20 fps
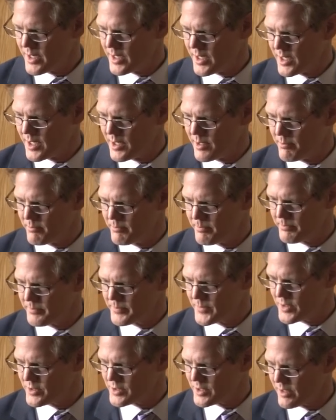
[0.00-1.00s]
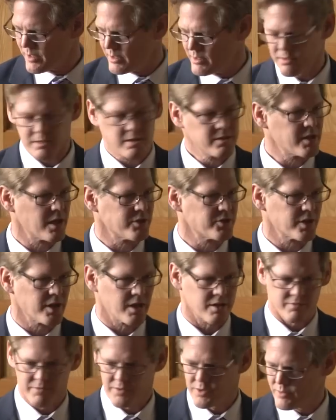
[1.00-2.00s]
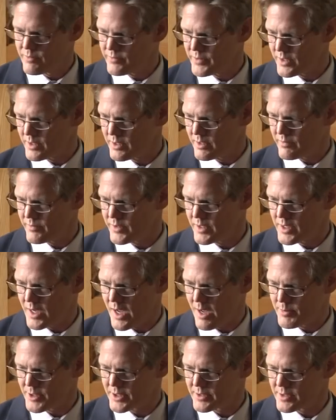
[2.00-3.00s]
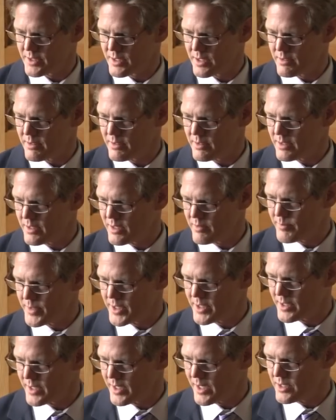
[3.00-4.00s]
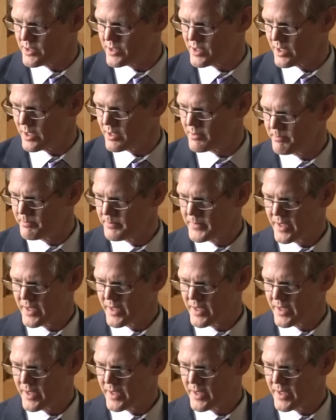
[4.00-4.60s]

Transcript: um, just uh, touching on a few of the, of the topics that, I, that I've been engaged in.